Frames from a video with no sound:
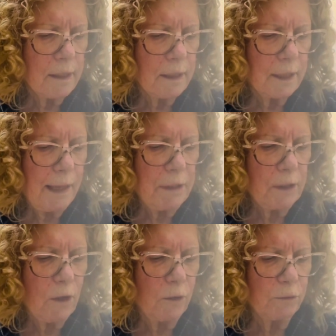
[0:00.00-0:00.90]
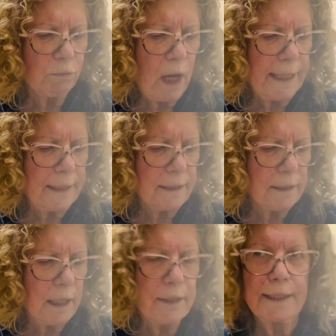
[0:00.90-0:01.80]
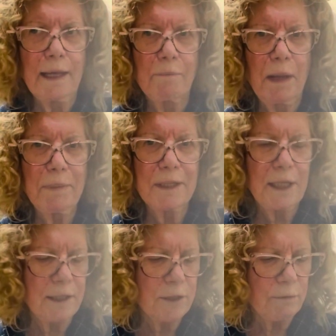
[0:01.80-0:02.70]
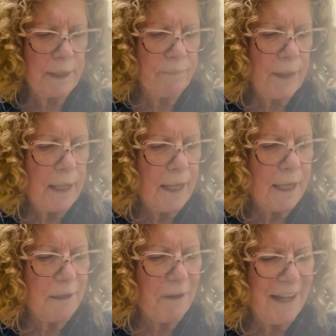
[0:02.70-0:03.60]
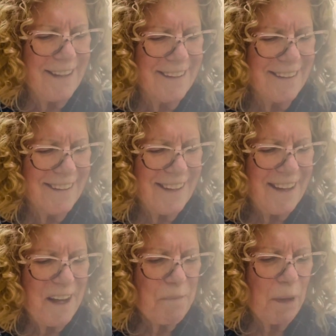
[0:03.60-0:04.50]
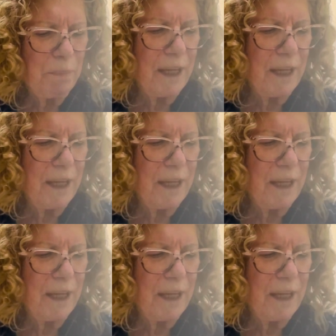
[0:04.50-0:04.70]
lemon gold rind. I think that might be a tangerine. Anyway, paprika